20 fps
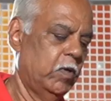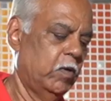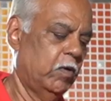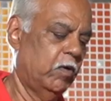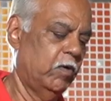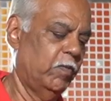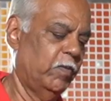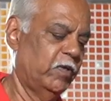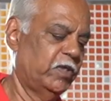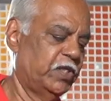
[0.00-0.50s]

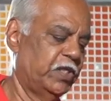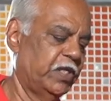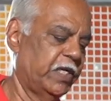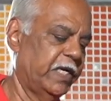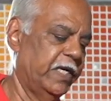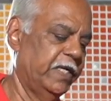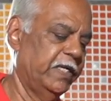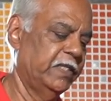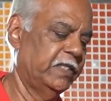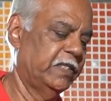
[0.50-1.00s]
Almost
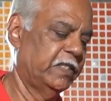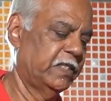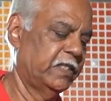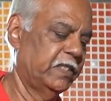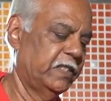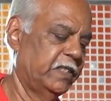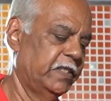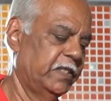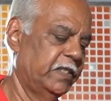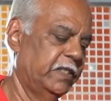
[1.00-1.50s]
chicken is
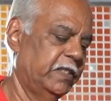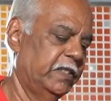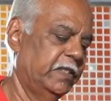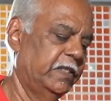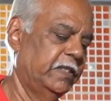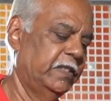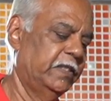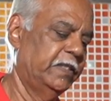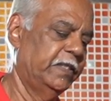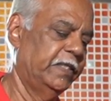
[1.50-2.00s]

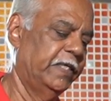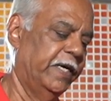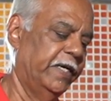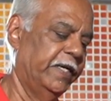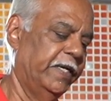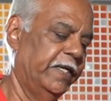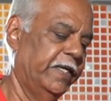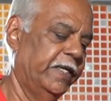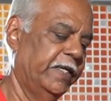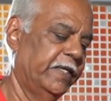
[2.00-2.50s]

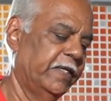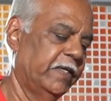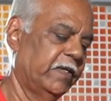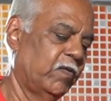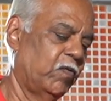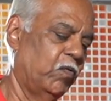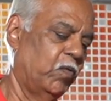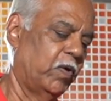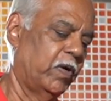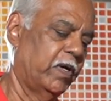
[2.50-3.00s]
done,
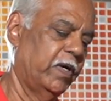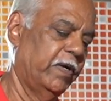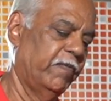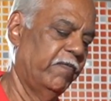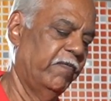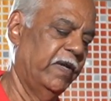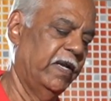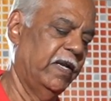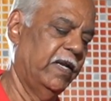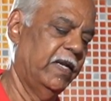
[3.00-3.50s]
cook
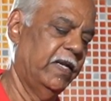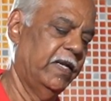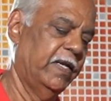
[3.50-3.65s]
well.